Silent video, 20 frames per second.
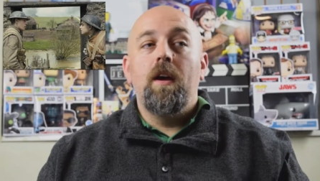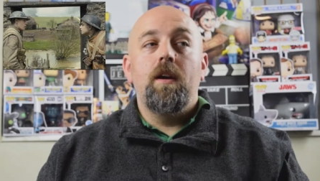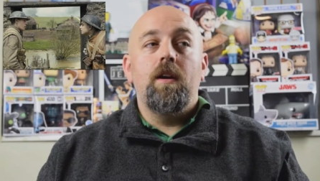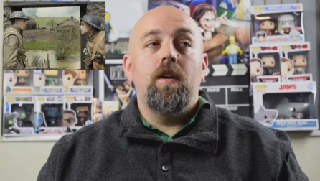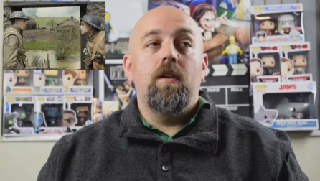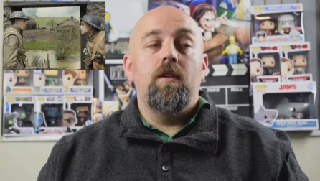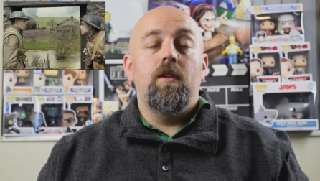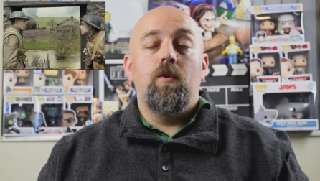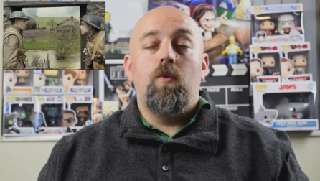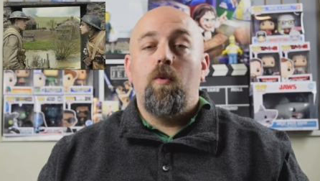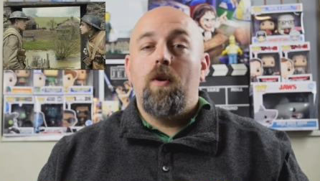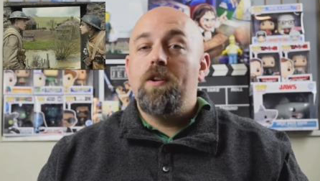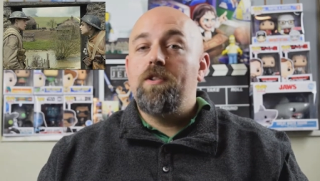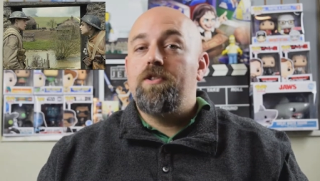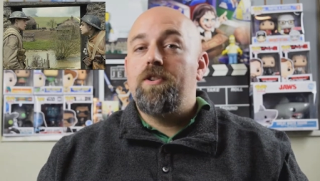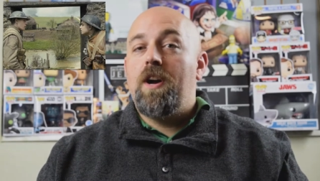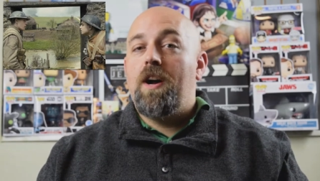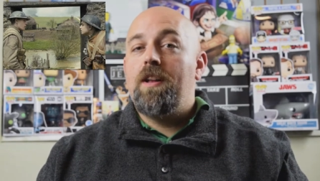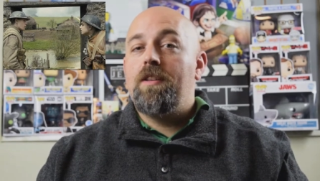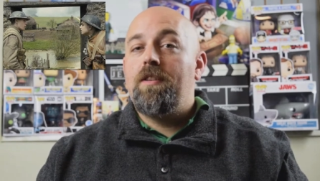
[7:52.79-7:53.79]
You know, the
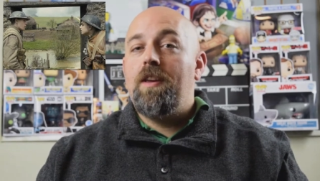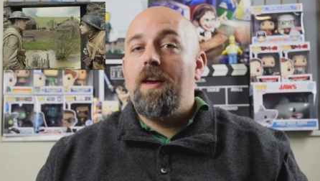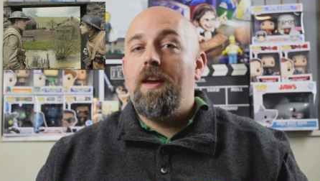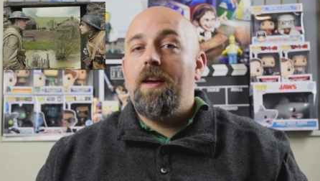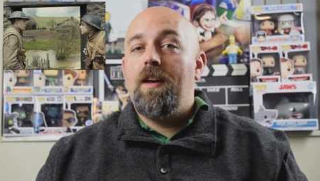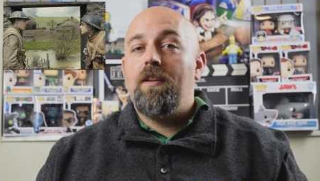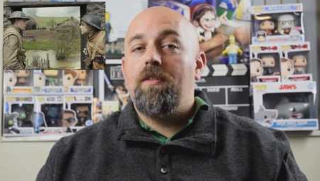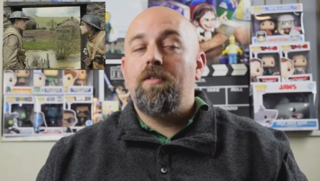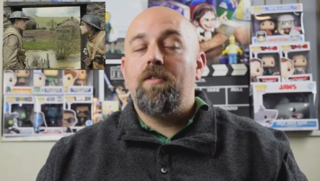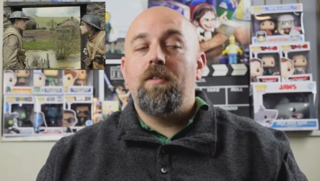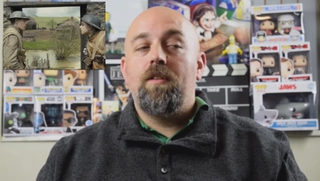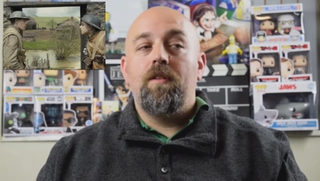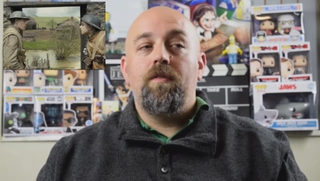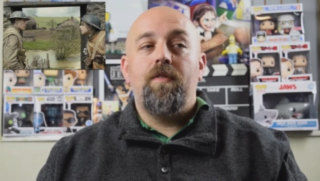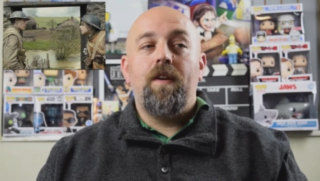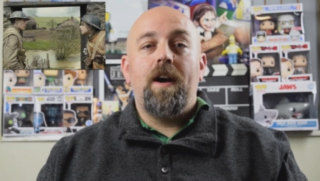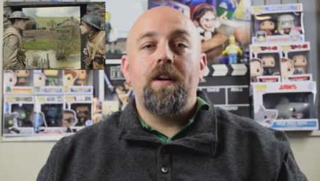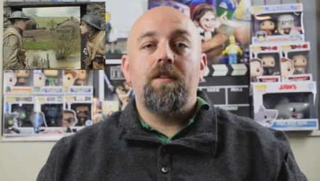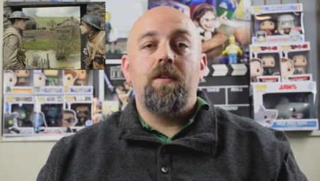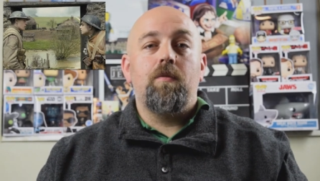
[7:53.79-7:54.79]
one-shot takes, the
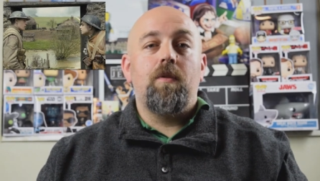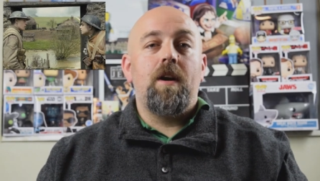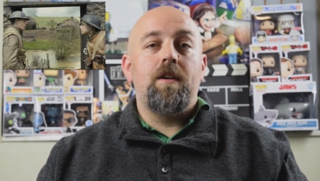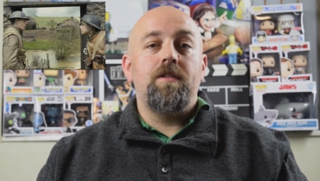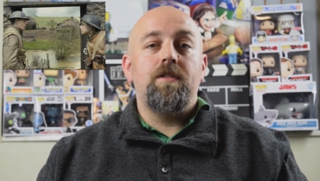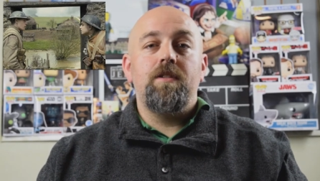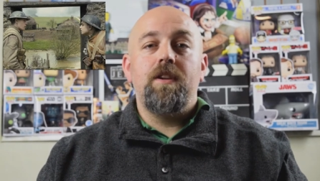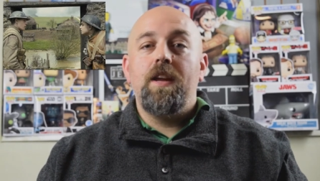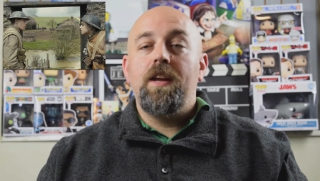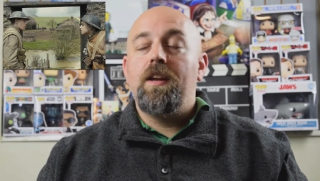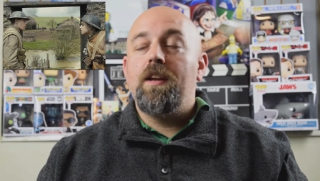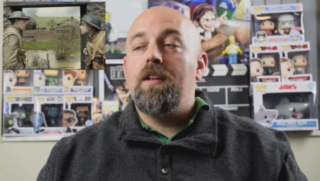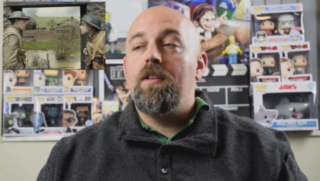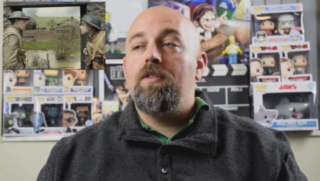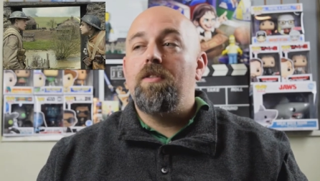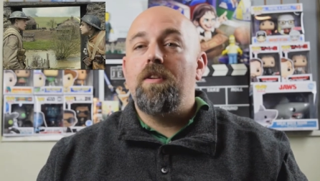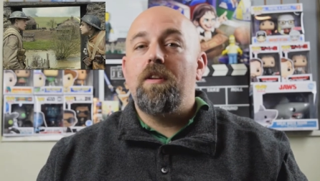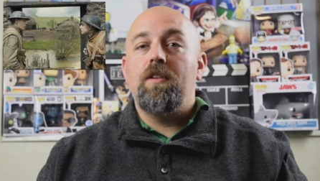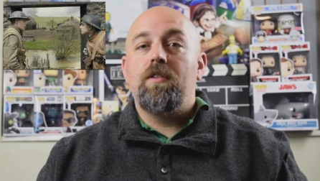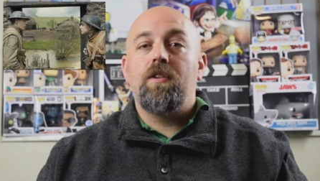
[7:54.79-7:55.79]
fact that Roger
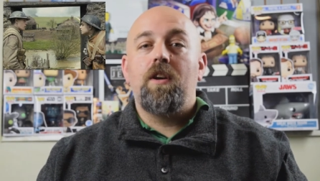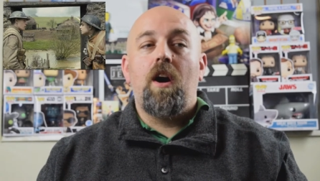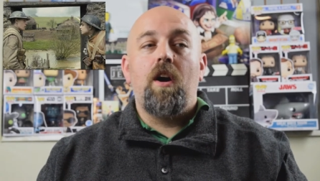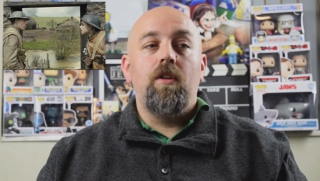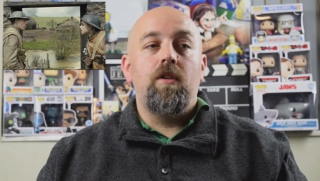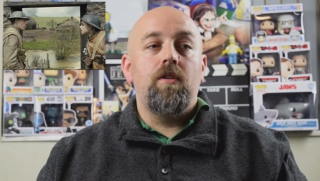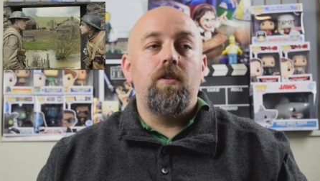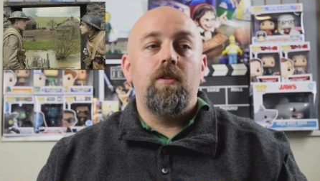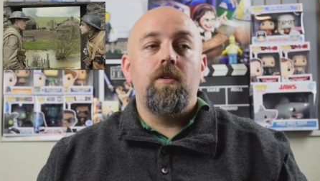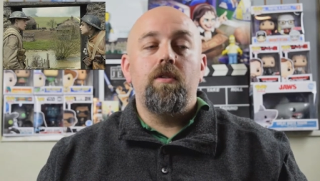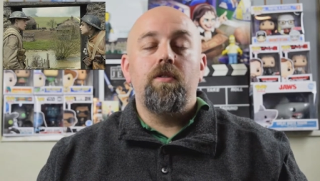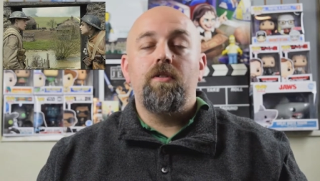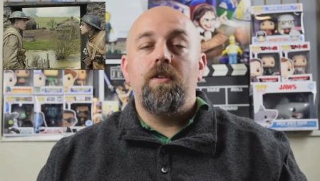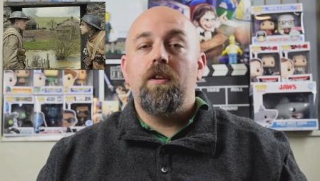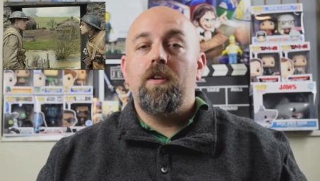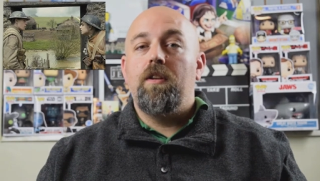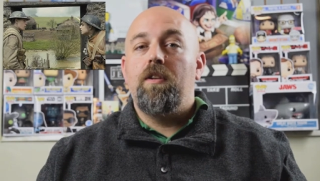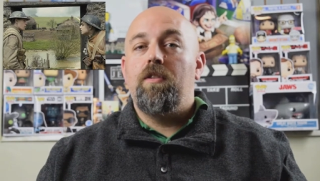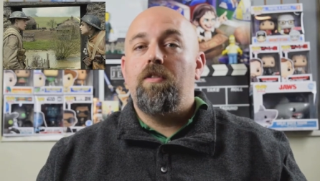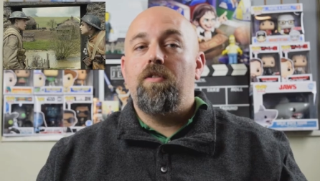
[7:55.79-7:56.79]
Deakins and his colors
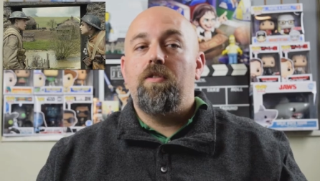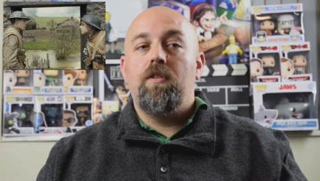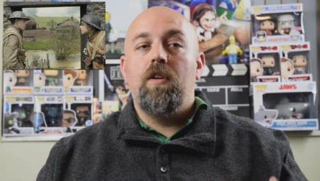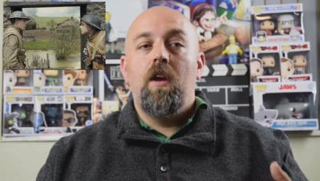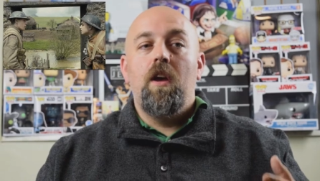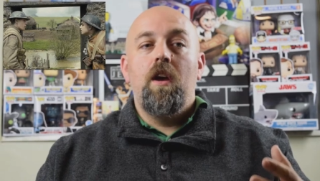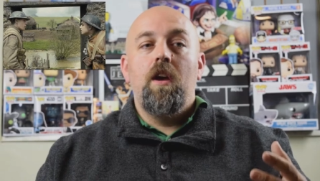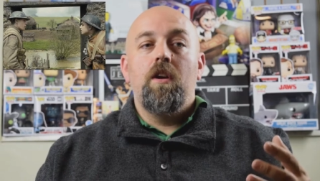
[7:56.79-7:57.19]
and his